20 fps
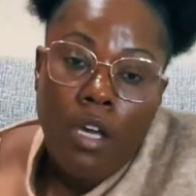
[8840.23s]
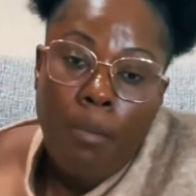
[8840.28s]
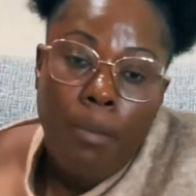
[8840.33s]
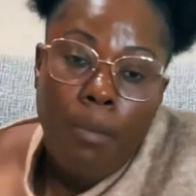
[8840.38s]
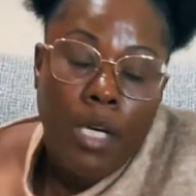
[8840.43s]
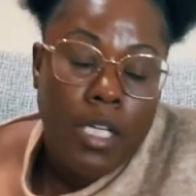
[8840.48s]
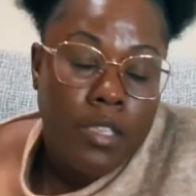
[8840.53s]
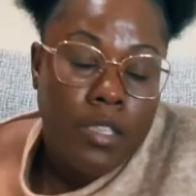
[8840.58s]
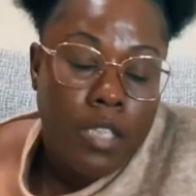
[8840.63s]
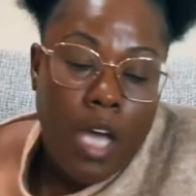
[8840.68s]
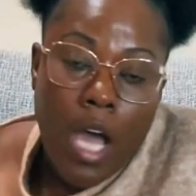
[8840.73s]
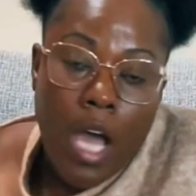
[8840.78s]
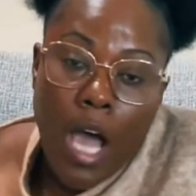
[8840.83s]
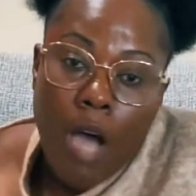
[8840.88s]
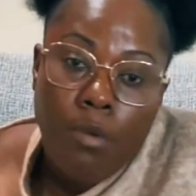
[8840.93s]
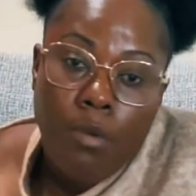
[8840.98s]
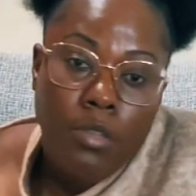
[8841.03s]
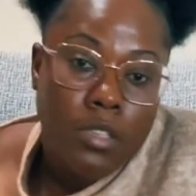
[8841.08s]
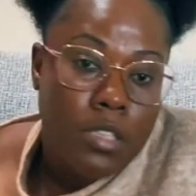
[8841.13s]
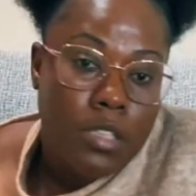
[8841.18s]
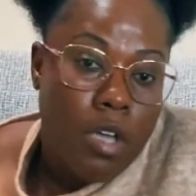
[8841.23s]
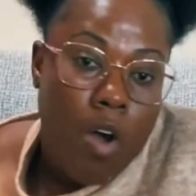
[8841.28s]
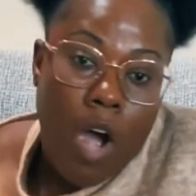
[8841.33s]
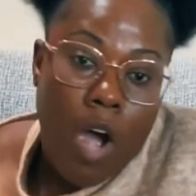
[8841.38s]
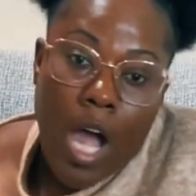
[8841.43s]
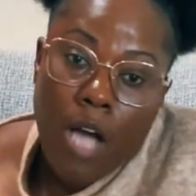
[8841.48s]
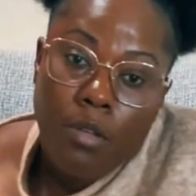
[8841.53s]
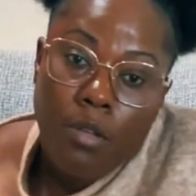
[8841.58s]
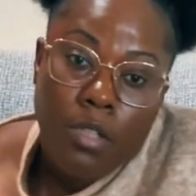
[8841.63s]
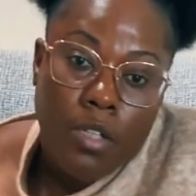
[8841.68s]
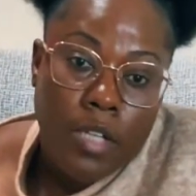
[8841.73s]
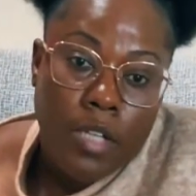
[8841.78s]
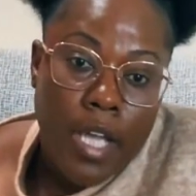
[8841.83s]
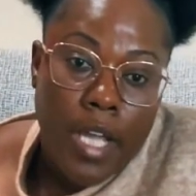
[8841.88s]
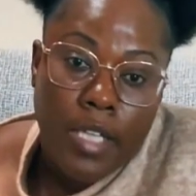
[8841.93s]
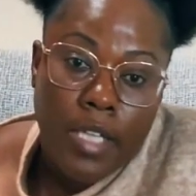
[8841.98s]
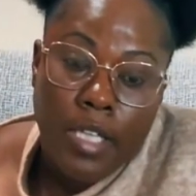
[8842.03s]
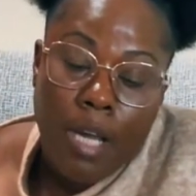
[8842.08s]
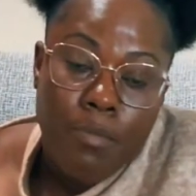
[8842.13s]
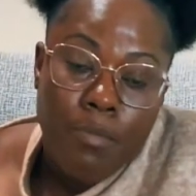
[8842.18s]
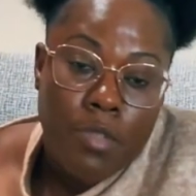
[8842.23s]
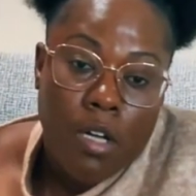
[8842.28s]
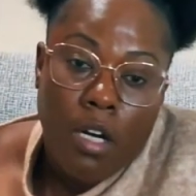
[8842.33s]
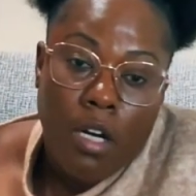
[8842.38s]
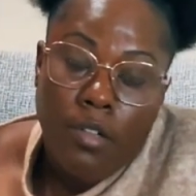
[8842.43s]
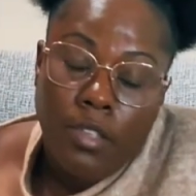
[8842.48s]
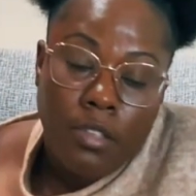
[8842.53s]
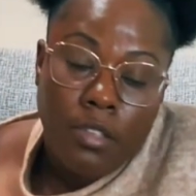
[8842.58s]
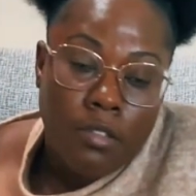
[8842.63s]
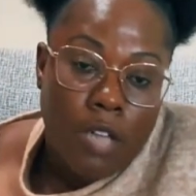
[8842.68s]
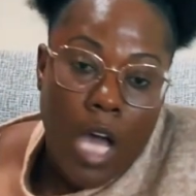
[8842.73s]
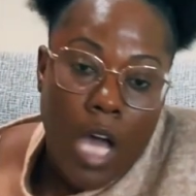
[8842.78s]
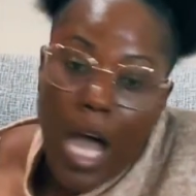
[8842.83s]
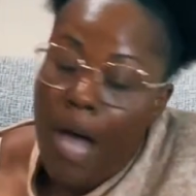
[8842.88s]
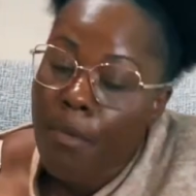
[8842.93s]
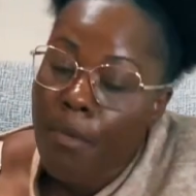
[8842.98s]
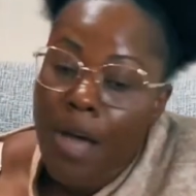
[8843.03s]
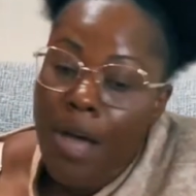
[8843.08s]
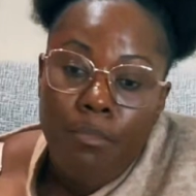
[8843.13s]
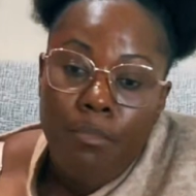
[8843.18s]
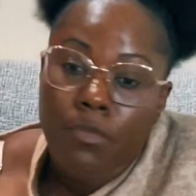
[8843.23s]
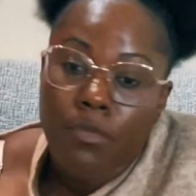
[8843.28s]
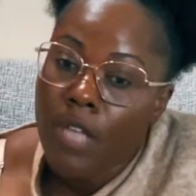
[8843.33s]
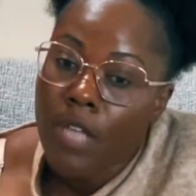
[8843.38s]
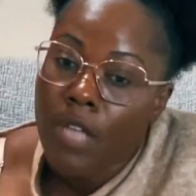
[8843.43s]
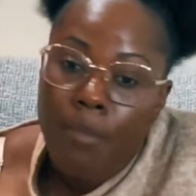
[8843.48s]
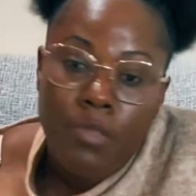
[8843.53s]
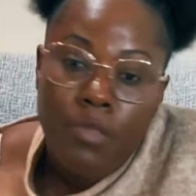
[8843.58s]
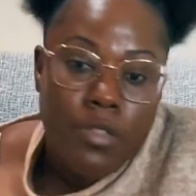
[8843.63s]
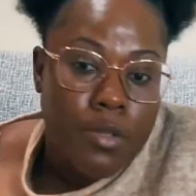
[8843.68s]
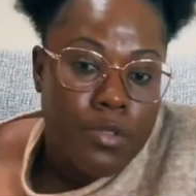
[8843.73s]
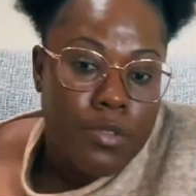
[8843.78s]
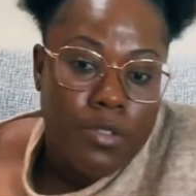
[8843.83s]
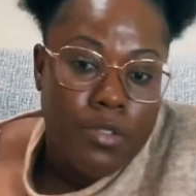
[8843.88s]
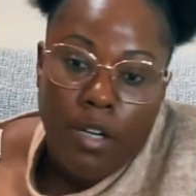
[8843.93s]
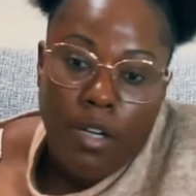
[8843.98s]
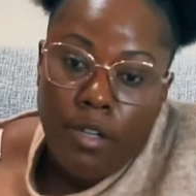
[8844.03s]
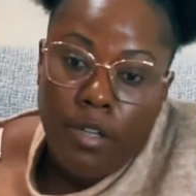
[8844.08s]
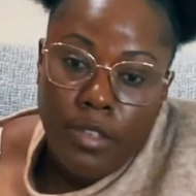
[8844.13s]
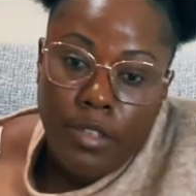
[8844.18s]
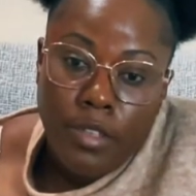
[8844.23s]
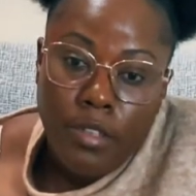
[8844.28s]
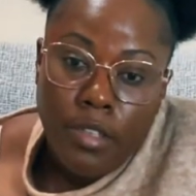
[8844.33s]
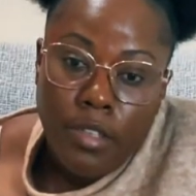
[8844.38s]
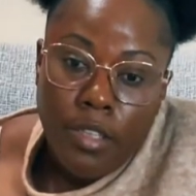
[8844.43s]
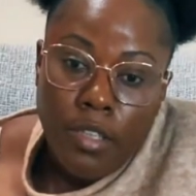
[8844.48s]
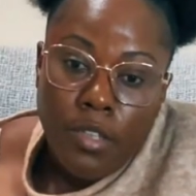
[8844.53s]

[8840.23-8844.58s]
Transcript: But I would, oh, I'll go to Haiti. I'm sorry. I, I'm I'm so sorry.